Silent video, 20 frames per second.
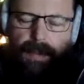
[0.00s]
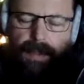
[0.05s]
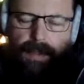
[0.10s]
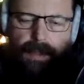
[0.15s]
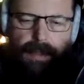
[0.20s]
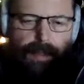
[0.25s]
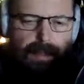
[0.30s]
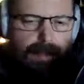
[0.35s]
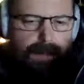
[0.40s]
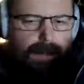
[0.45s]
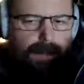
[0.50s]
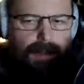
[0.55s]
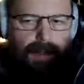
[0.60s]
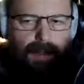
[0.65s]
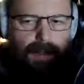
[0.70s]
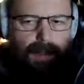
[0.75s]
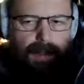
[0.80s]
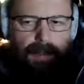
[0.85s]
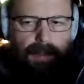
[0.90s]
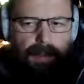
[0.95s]
can't do
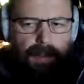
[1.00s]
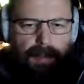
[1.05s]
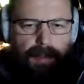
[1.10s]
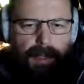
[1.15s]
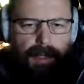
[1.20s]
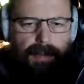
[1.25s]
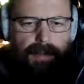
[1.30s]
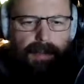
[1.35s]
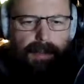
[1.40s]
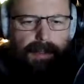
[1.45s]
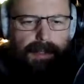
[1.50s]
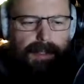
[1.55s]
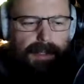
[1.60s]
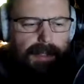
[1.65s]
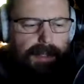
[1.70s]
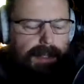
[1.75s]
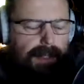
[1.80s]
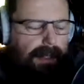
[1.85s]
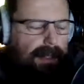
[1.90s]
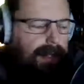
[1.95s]
anything more about this.
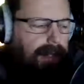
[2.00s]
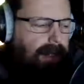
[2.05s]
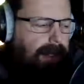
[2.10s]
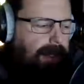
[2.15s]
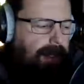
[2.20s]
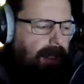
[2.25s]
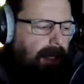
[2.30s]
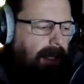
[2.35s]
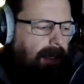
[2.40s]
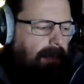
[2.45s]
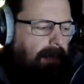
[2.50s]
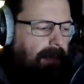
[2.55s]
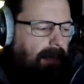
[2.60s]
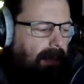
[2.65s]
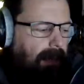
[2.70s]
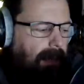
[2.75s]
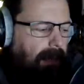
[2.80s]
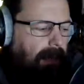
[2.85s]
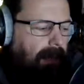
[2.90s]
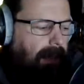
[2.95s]
This is
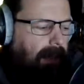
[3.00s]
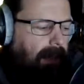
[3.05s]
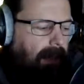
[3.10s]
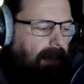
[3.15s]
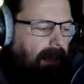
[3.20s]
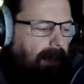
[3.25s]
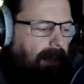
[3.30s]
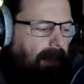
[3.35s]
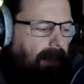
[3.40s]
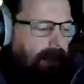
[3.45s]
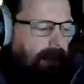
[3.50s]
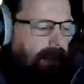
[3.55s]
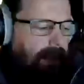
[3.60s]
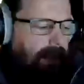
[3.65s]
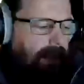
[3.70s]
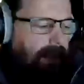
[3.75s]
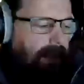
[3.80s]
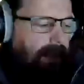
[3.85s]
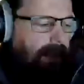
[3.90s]
the